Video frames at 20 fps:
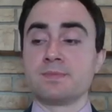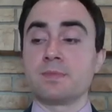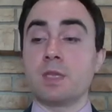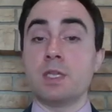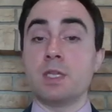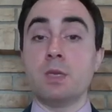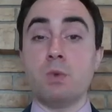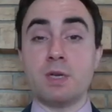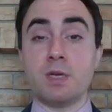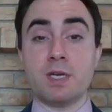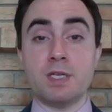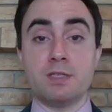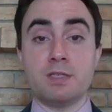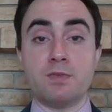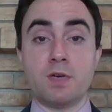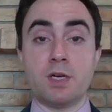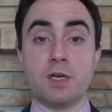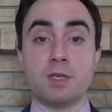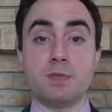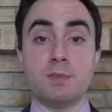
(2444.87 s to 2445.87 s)
Now, what kinds of
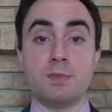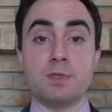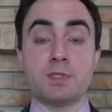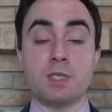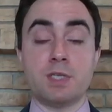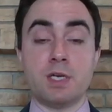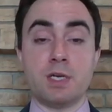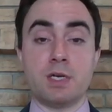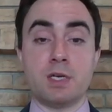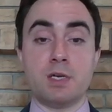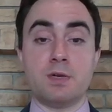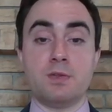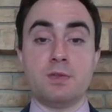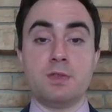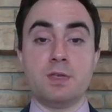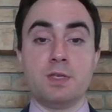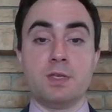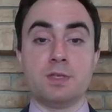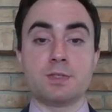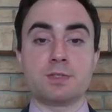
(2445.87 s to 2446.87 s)
arguments are
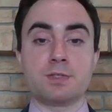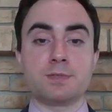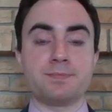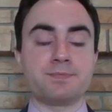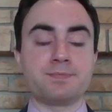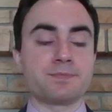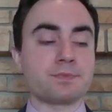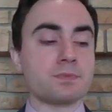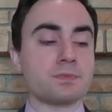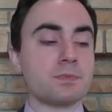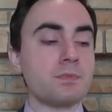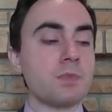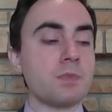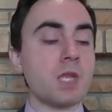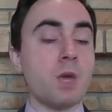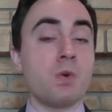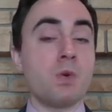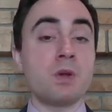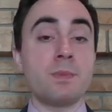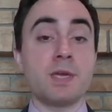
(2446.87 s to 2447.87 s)
these?
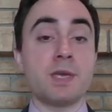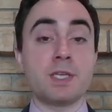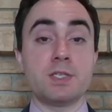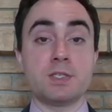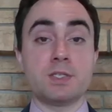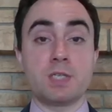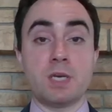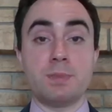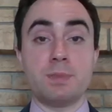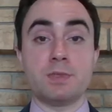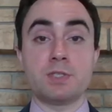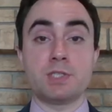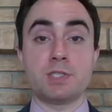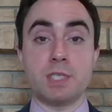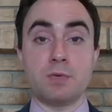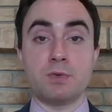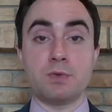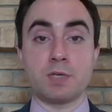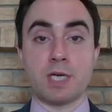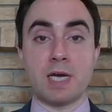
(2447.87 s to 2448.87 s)
I want to make a couple of
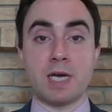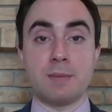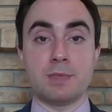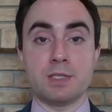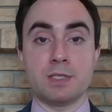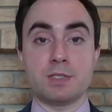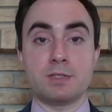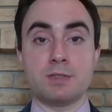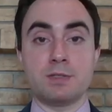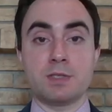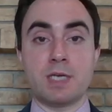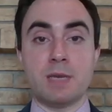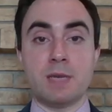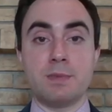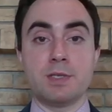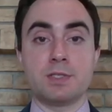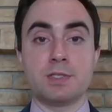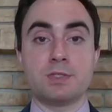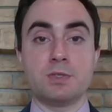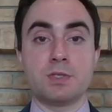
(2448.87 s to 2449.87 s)
general comments
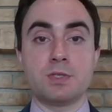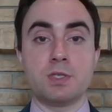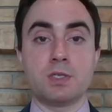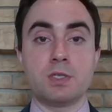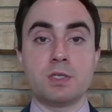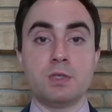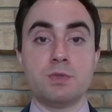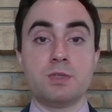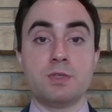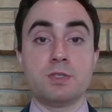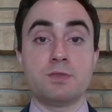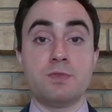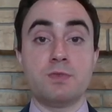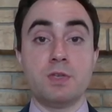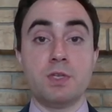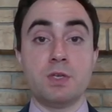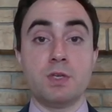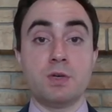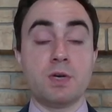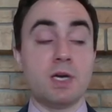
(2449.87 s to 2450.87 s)
to conclude this
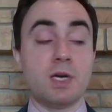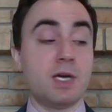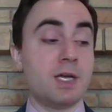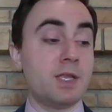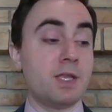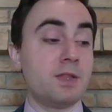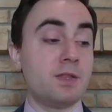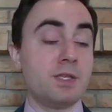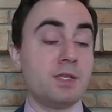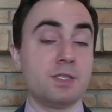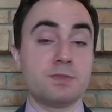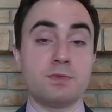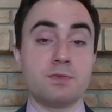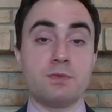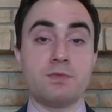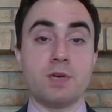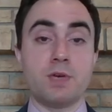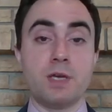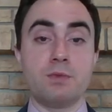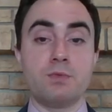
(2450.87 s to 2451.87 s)
video on these
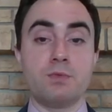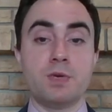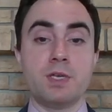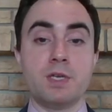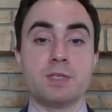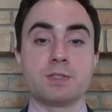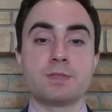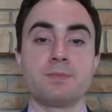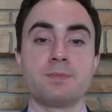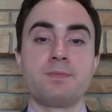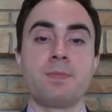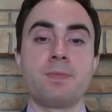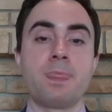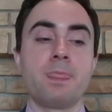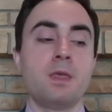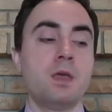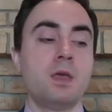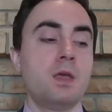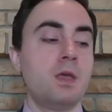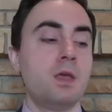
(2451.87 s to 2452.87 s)
5 ways.
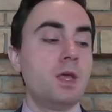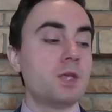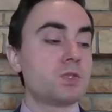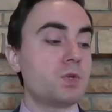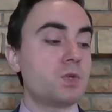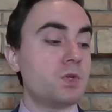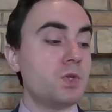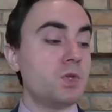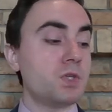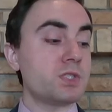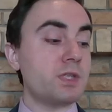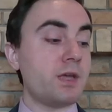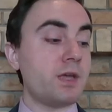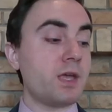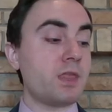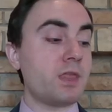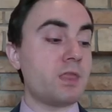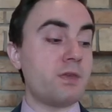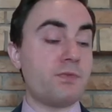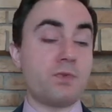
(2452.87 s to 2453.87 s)
So it looks
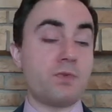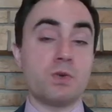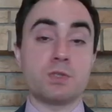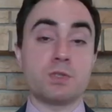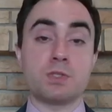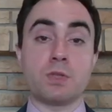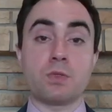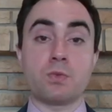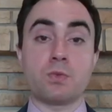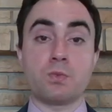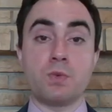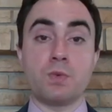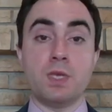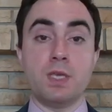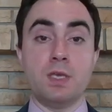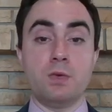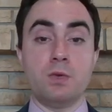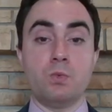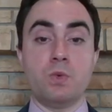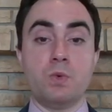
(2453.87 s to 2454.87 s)
like the first
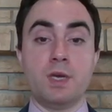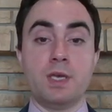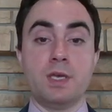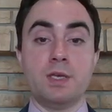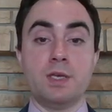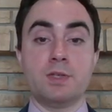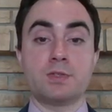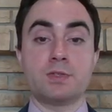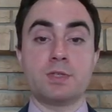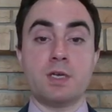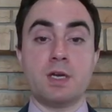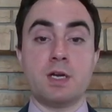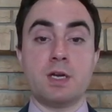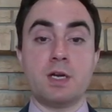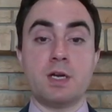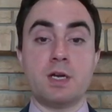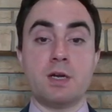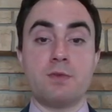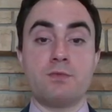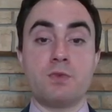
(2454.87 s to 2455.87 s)
3 ways
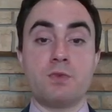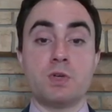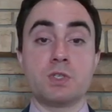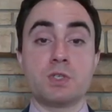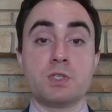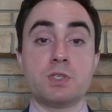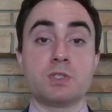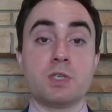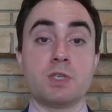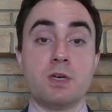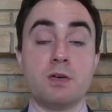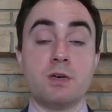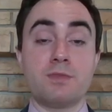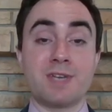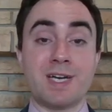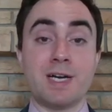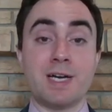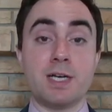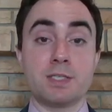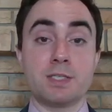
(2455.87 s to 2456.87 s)
are versions of
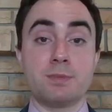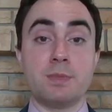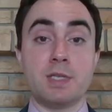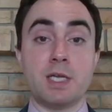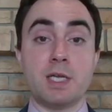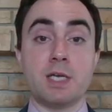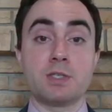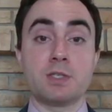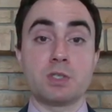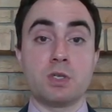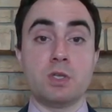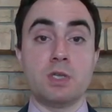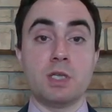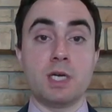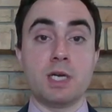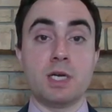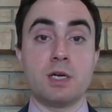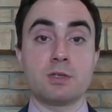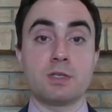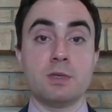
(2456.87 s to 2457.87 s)
cosmological
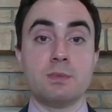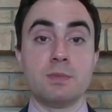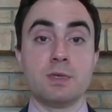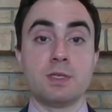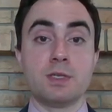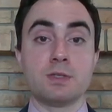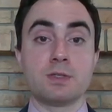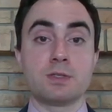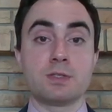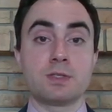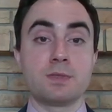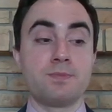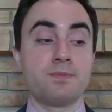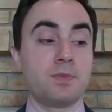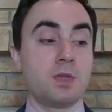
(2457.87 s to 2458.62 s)
arguments.